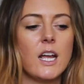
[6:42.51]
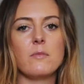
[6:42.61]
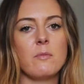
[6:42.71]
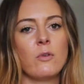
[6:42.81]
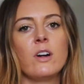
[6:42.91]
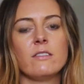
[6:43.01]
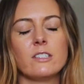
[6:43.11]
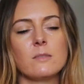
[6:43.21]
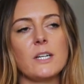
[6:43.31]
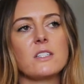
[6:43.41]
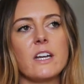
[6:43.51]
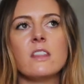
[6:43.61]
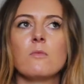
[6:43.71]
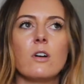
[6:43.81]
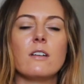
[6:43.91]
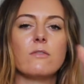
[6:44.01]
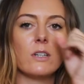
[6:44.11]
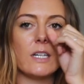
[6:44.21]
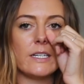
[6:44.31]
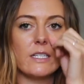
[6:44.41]
And the more I've learned about skin, the more I've
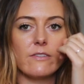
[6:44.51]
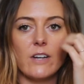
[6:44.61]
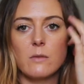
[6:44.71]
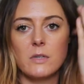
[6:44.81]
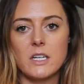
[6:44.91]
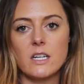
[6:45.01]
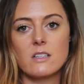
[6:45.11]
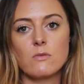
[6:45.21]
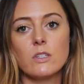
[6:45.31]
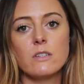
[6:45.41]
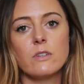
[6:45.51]
realized that vitamin A is a really,